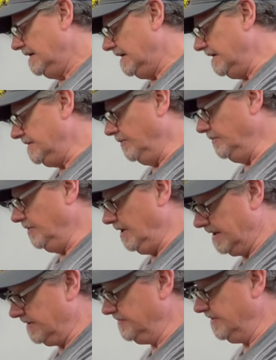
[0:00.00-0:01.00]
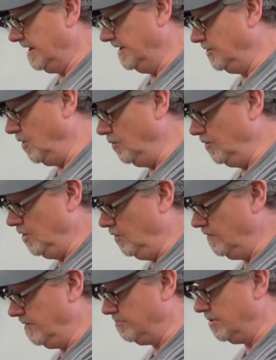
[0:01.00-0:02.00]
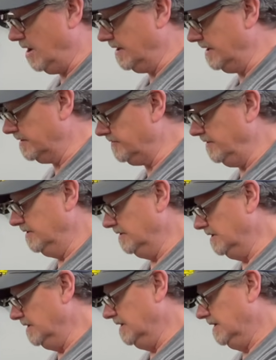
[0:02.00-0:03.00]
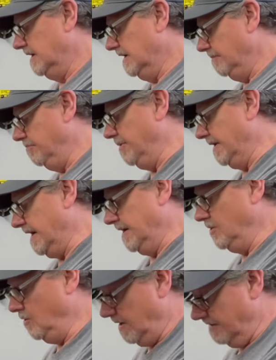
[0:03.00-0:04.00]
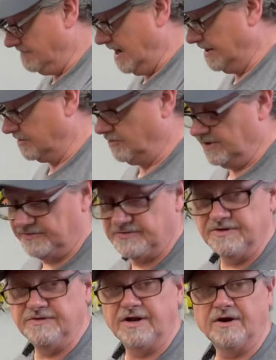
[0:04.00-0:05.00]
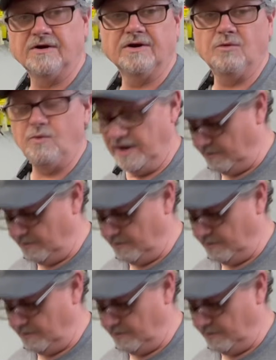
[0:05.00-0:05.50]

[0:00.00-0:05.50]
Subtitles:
Like I said, I don't know the product, but I know I've got grease in there, and away